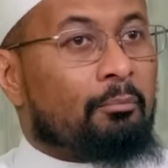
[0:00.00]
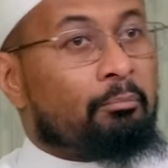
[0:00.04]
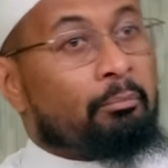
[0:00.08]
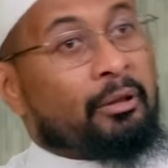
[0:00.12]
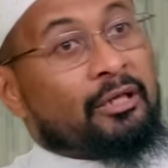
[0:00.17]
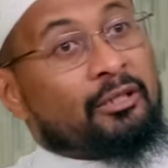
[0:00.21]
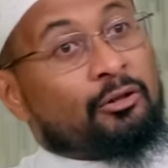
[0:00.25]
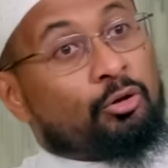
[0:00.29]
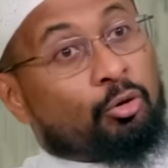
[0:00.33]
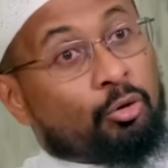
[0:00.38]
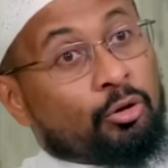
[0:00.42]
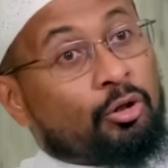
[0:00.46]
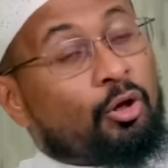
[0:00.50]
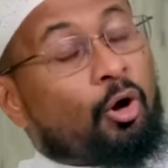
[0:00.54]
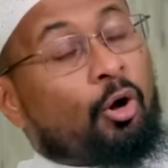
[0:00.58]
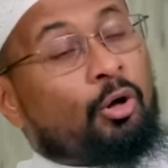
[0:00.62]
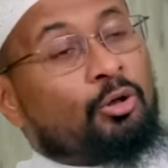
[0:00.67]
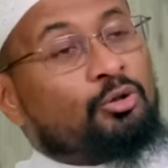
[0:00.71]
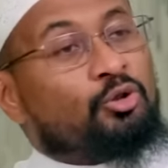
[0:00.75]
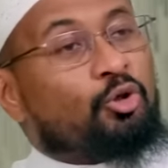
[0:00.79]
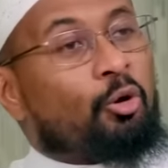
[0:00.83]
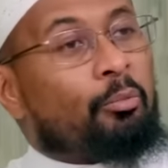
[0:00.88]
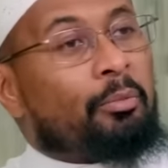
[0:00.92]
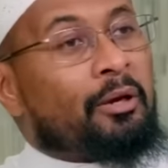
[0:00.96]
But could it
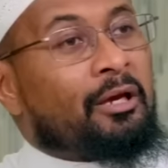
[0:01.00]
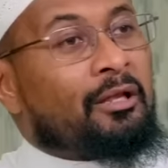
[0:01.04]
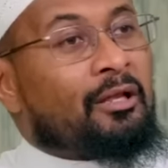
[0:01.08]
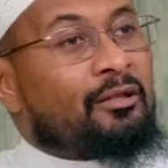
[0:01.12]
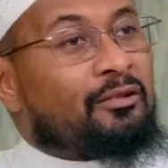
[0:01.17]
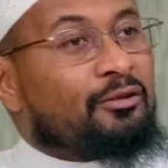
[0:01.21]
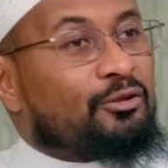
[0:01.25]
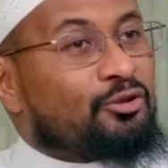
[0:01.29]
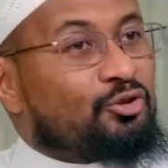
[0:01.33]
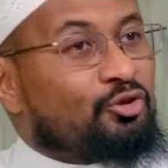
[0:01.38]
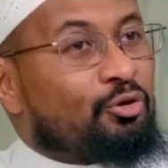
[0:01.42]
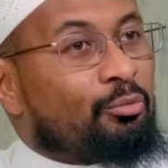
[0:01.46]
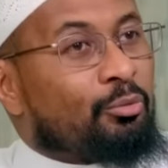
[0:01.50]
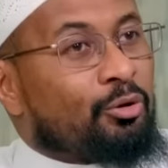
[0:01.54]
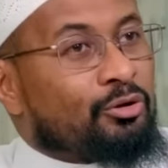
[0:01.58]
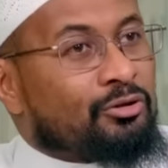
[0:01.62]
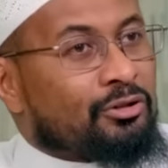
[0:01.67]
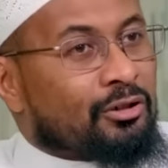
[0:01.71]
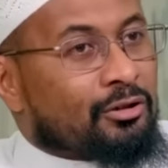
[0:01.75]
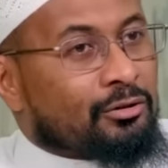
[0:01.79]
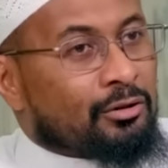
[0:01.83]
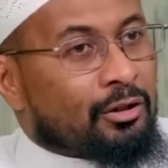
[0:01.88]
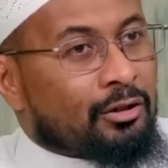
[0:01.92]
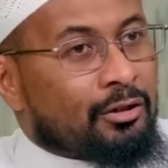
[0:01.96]
also be that there's no more
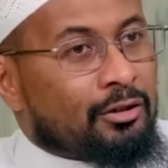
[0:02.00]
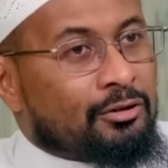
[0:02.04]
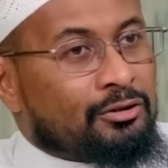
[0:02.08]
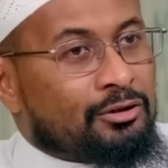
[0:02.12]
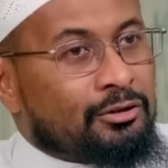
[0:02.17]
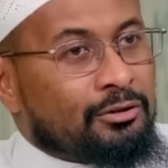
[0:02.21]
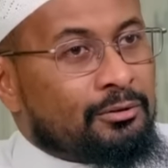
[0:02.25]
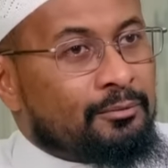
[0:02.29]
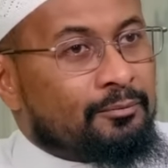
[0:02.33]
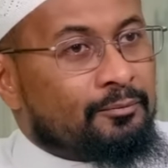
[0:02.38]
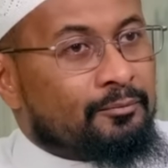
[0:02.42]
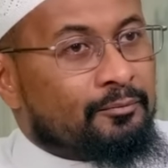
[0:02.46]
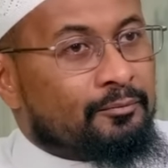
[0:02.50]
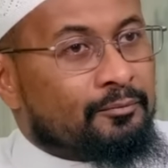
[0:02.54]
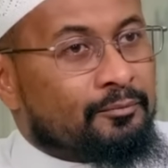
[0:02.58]
technology?